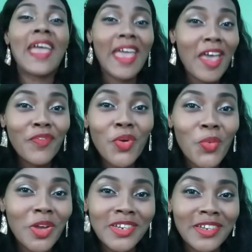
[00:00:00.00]
Ever
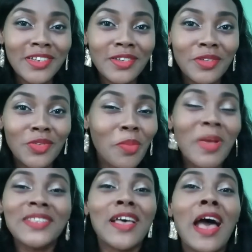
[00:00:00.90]
wondered, no
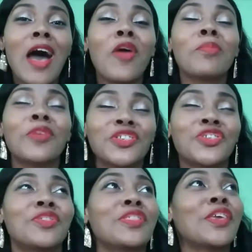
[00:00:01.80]
matter how much
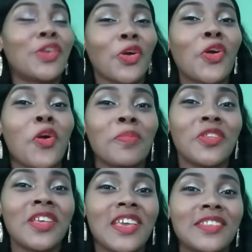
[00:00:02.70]
you think you're
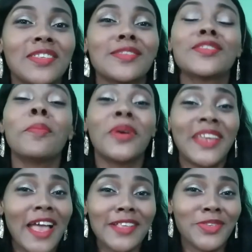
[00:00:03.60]
communicating, somebody
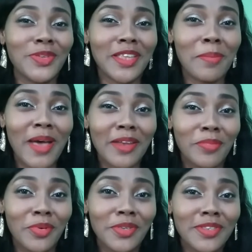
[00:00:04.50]
has you in their bad
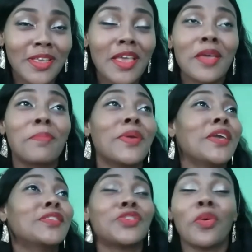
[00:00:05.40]
books,
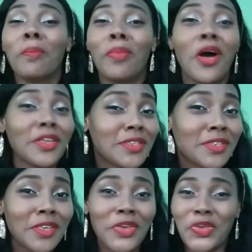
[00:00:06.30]
be it your
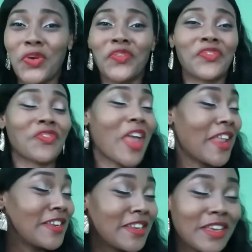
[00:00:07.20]
boss, your
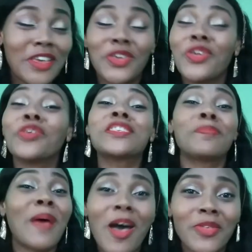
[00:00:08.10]
friend, your
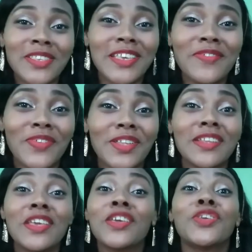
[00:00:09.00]
spouse
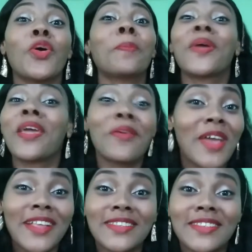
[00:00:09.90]
even, your
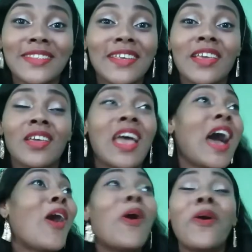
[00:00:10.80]
parents,
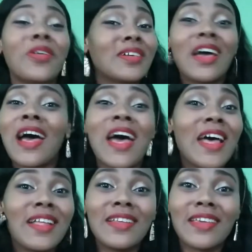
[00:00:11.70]
or
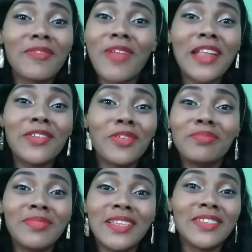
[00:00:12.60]
a
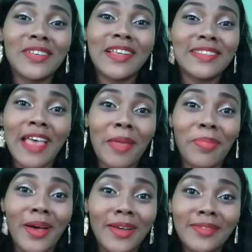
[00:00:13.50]
random internet
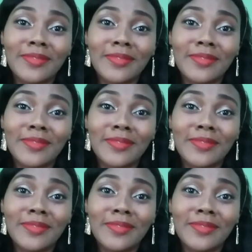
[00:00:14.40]
typer,